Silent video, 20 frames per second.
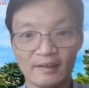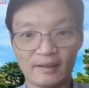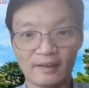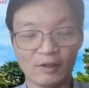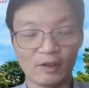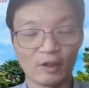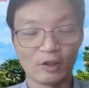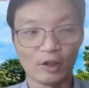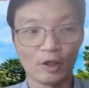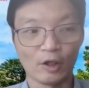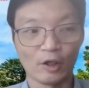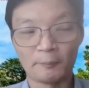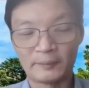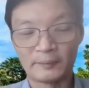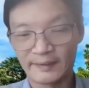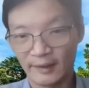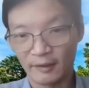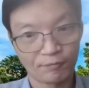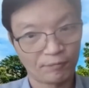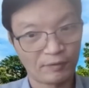or
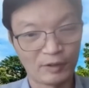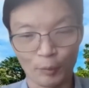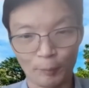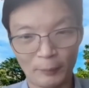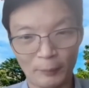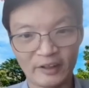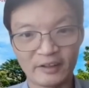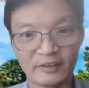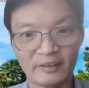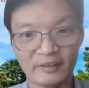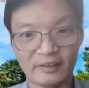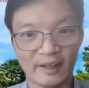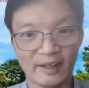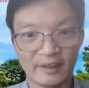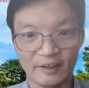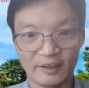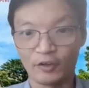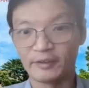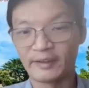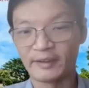observe phenomenon
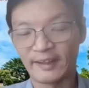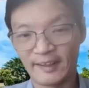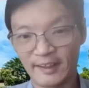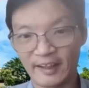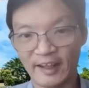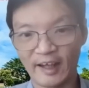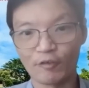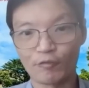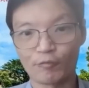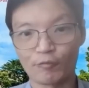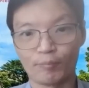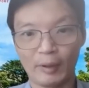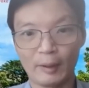in your daily life.